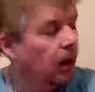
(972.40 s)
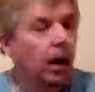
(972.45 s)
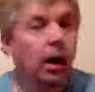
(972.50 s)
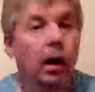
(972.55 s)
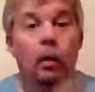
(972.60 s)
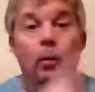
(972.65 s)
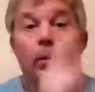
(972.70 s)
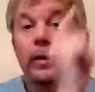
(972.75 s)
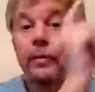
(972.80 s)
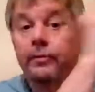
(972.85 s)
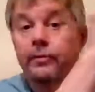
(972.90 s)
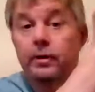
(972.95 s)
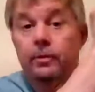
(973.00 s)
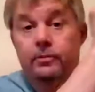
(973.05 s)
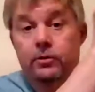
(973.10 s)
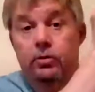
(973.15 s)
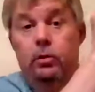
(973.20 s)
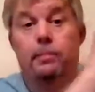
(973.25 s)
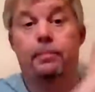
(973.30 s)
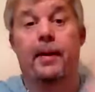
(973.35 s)
I'm waiting for you to
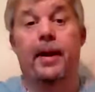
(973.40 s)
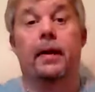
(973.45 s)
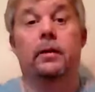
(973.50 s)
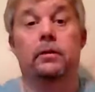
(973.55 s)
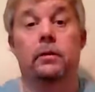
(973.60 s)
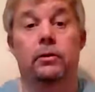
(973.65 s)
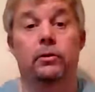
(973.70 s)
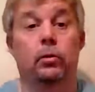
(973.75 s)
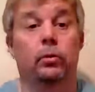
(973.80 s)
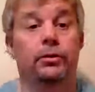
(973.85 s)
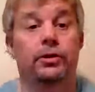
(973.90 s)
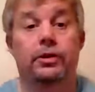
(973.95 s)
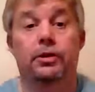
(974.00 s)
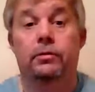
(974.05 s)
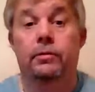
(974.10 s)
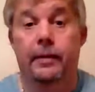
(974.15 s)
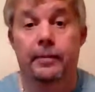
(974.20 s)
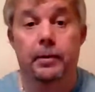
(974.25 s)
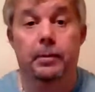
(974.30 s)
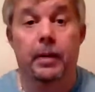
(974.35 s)
start pounding the door and
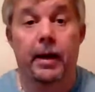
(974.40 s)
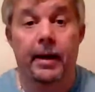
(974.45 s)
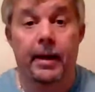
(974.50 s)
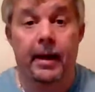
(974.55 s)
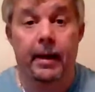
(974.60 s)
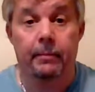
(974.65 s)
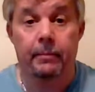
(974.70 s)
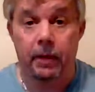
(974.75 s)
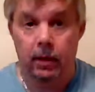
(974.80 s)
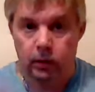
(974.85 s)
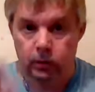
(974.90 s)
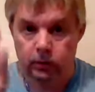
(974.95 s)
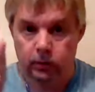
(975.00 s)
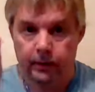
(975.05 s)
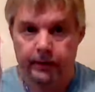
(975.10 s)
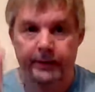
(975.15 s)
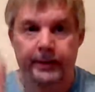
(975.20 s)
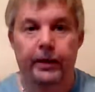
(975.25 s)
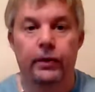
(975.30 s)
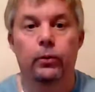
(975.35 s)
screaming my name.
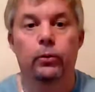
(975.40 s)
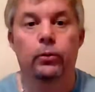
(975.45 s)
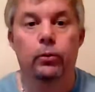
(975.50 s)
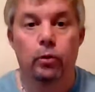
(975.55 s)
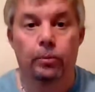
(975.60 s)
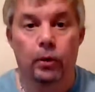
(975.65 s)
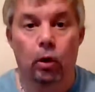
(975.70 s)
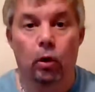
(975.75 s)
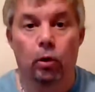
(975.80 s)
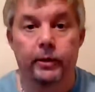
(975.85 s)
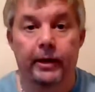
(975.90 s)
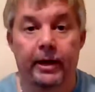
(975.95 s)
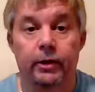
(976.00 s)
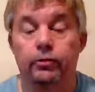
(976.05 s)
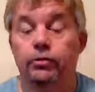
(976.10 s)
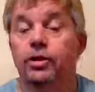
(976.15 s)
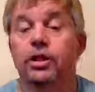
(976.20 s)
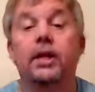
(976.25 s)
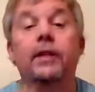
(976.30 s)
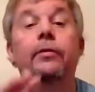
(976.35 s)
Look at that YouTube called
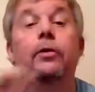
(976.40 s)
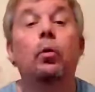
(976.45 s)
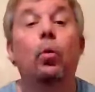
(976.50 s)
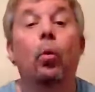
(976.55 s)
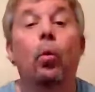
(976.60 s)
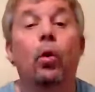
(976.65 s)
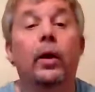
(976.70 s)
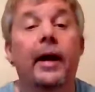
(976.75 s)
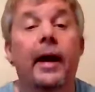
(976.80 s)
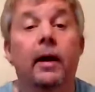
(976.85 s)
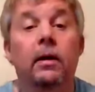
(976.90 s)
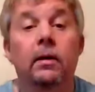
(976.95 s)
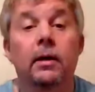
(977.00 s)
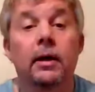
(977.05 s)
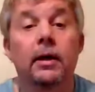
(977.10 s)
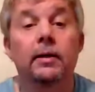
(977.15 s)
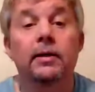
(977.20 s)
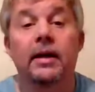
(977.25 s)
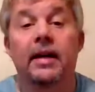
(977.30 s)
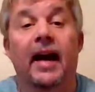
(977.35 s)
Hatred. Did you give an award out
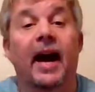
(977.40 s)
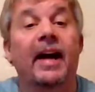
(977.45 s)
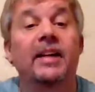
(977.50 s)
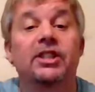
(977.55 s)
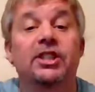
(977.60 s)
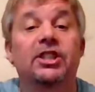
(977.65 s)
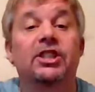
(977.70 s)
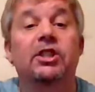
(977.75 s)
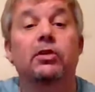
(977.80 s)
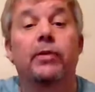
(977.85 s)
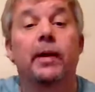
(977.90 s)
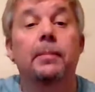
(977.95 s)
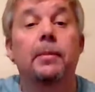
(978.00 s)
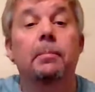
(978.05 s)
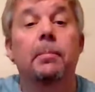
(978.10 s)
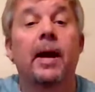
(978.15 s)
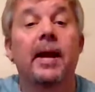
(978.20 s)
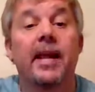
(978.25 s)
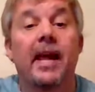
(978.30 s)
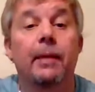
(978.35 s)
to the guy screaming
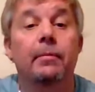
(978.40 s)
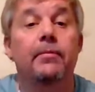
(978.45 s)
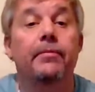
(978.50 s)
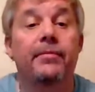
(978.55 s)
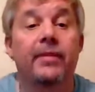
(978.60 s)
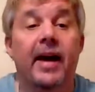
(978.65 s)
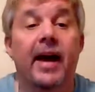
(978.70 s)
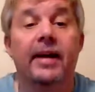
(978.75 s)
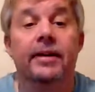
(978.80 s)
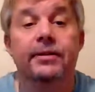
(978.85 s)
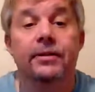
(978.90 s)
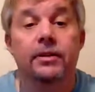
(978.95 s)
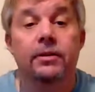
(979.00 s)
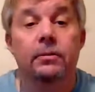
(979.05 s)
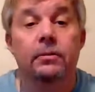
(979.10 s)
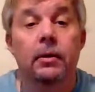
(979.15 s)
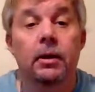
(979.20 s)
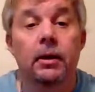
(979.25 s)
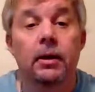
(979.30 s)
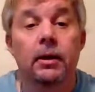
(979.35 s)
my name in
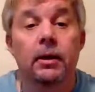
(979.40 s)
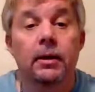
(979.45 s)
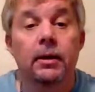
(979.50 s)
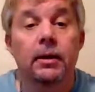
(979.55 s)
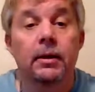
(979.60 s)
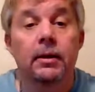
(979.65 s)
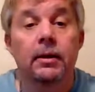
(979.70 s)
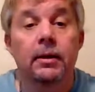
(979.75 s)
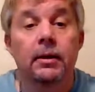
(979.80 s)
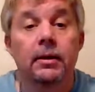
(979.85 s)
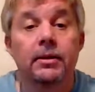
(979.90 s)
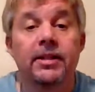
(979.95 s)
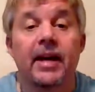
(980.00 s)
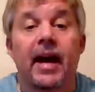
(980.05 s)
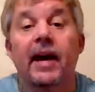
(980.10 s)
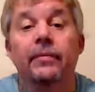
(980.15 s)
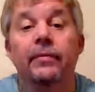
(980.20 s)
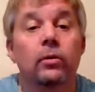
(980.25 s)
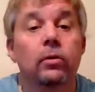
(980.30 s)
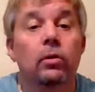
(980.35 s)
fanaticism? Did you
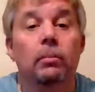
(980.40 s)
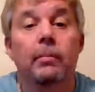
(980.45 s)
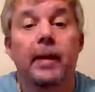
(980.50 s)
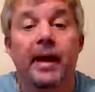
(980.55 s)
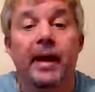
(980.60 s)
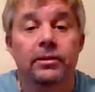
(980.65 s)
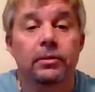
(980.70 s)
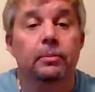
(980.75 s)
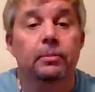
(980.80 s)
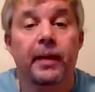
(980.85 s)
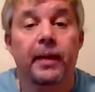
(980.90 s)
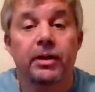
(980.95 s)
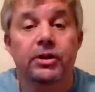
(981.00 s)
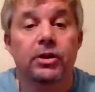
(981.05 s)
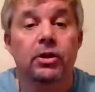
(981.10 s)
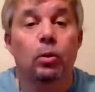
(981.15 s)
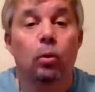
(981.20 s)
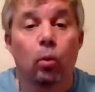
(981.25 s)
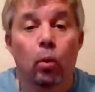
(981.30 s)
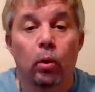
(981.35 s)
have a little
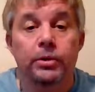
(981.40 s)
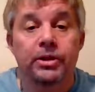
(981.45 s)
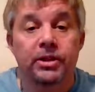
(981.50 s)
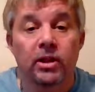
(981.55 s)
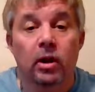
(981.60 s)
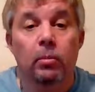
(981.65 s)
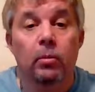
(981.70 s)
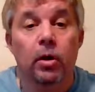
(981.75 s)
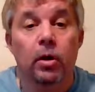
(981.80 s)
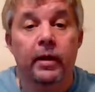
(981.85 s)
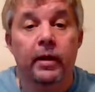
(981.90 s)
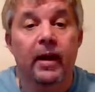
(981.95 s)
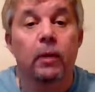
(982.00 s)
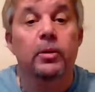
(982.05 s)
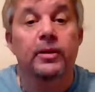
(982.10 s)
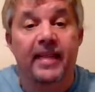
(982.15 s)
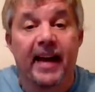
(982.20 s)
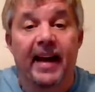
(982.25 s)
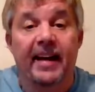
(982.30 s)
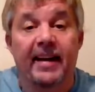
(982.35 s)
masturbation award ceremony there
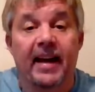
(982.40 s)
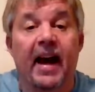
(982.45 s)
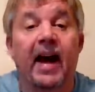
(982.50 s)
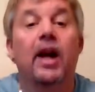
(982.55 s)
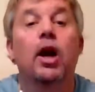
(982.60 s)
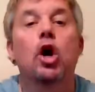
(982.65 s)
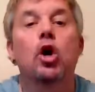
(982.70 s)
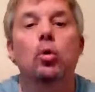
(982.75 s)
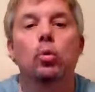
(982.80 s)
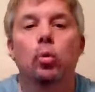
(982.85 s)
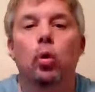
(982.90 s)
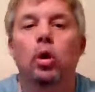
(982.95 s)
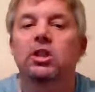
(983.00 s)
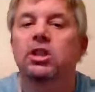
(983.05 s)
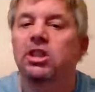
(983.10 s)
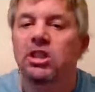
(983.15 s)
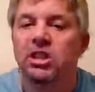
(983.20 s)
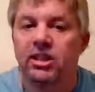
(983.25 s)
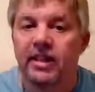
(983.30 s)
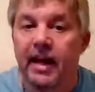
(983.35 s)
with that guy? What's
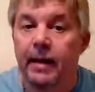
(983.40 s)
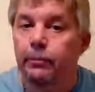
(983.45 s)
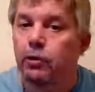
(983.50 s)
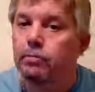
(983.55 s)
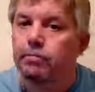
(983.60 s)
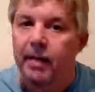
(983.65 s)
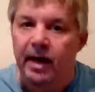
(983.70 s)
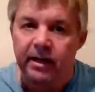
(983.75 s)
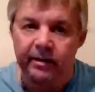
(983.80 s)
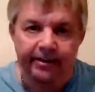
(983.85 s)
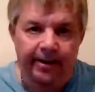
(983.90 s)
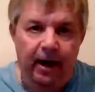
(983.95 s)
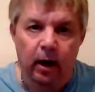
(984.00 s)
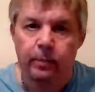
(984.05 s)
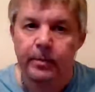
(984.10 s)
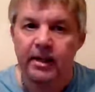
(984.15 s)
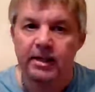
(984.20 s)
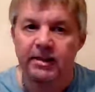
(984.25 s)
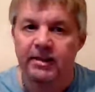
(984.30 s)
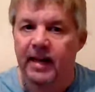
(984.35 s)
his name? You better tell
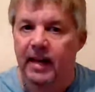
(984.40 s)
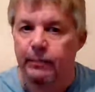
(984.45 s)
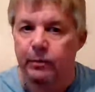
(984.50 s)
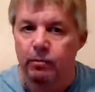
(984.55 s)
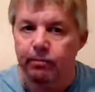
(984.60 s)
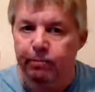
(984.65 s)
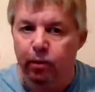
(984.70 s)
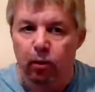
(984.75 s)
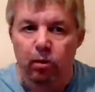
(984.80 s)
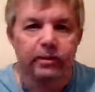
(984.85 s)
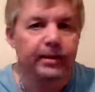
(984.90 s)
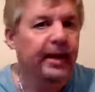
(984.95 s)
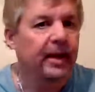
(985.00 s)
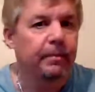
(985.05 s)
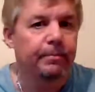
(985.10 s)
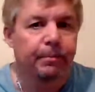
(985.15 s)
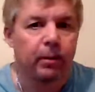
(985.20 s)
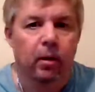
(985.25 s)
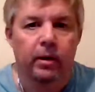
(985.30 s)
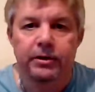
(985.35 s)
me his name, you
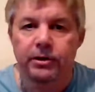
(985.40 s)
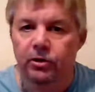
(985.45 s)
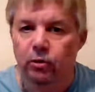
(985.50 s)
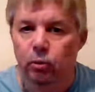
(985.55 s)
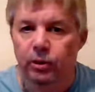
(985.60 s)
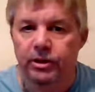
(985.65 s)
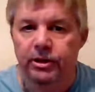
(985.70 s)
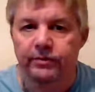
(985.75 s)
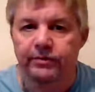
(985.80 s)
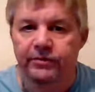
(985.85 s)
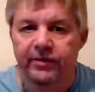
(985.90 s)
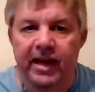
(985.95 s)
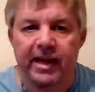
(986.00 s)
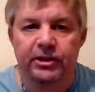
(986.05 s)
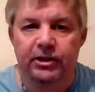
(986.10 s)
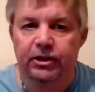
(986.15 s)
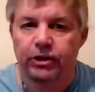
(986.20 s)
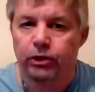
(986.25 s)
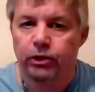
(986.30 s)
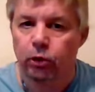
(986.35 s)
bald-headed, party-switching,
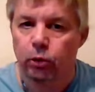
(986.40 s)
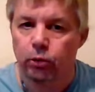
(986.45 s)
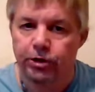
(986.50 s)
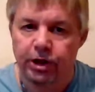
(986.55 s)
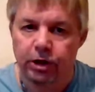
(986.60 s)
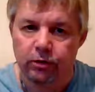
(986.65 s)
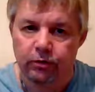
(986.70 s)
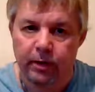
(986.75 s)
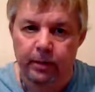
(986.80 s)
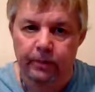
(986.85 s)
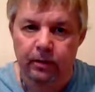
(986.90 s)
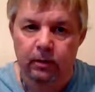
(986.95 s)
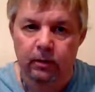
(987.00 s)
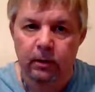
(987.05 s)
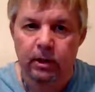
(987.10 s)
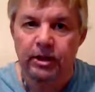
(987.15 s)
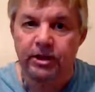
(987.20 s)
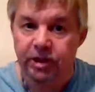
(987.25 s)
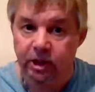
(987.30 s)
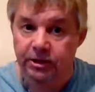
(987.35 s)
fascist, douche, and criminal.
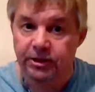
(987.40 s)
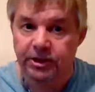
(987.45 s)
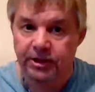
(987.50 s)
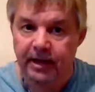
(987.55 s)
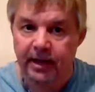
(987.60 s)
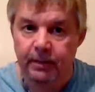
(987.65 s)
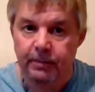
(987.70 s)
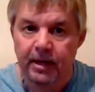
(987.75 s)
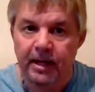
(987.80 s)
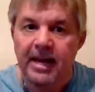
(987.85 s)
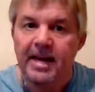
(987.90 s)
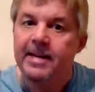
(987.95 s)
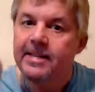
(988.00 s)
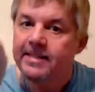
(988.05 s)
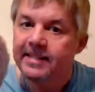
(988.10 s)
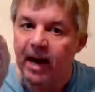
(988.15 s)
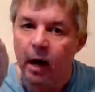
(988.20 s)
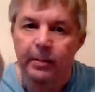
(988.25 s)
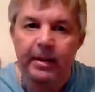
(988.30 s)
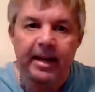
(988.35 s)
Do you understand me?
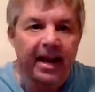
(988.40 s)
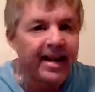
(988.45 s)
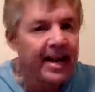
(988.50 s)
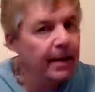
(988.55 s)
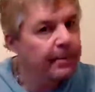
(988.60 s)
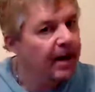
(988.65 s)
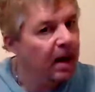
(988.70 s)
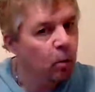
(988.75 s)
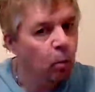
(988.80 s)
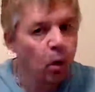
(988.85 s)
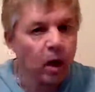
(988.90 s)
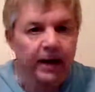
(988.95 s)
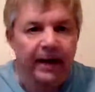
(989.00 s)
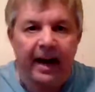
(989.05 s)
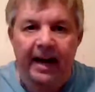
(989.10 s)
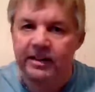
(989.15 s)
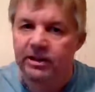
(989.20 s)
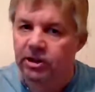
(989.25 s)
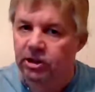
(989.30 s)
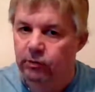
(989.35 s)
Tell me the name of that one
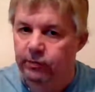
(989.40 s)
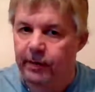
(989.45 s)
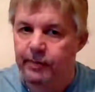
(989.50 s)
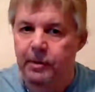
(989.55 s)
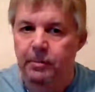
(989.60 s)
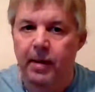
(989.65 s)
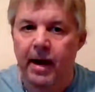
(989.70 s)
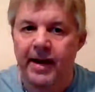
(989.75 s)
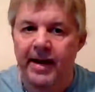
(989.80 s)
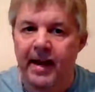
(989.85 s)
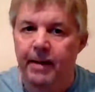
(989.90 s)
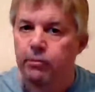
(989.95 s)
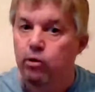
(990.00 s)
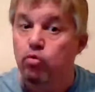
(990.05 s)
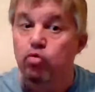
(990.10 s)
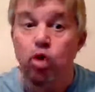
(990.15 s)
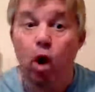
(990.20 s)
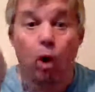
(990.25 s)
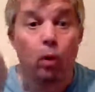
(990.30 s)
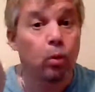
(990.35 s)
guy screaming my name. You
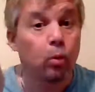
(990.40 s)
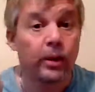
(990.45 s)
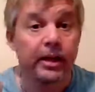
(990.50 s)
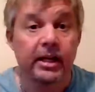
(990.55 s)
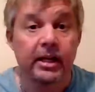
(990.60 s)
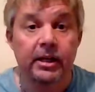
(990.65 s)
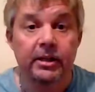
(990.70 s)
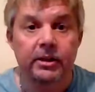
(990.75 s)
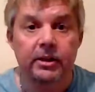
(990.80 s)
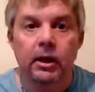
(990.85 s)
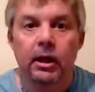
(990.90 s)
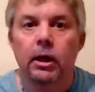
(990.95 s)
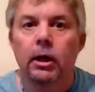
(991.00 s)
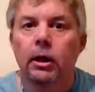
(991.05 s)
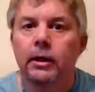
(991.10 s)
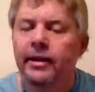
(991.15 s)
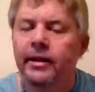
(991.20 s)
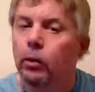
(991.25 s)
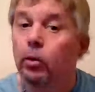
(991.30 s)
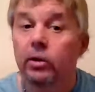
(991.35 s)
know who he is.
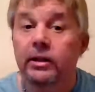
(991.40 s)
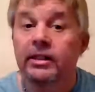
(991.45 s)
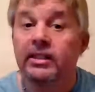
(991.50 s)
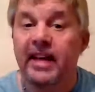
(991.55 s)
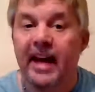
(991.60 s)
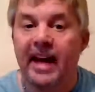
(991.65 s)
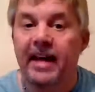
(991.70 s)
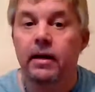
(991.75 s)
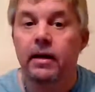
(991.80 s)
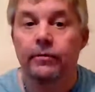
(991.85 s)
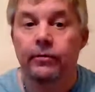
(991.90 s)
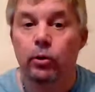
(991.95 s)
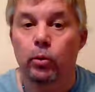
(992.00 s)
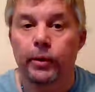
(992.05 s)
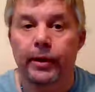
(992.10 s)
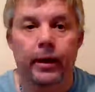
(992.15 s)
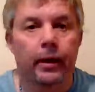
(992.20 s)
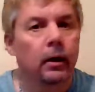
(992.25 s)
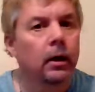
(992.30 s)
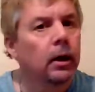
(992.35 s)
There were at least 8 of you
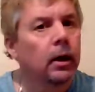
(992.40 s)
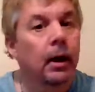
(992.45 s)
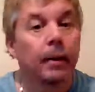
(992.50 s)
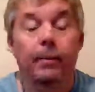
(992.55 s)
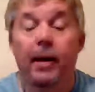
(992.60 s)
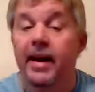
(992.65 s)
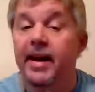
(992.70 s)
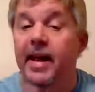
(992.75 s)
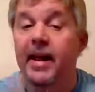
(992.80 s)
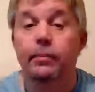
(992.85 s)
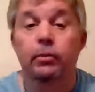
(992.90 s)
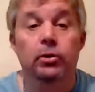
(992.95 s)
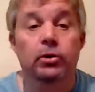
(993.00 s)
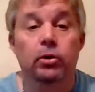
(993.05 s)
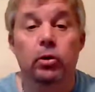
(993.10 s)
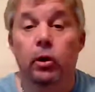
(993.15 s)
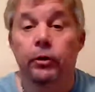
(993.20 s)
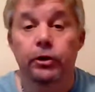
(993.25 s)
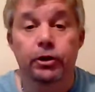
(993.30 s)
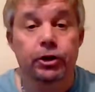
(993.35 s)
here. My neighbors
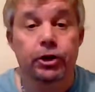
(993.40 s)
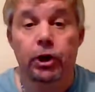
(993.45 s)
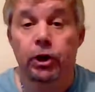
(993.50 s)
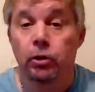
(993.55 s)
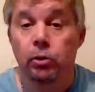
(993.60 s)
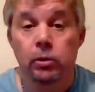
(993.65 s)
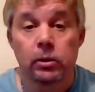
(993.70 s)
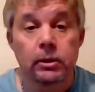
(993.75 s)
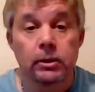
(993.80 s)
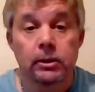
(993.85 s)
saw this too.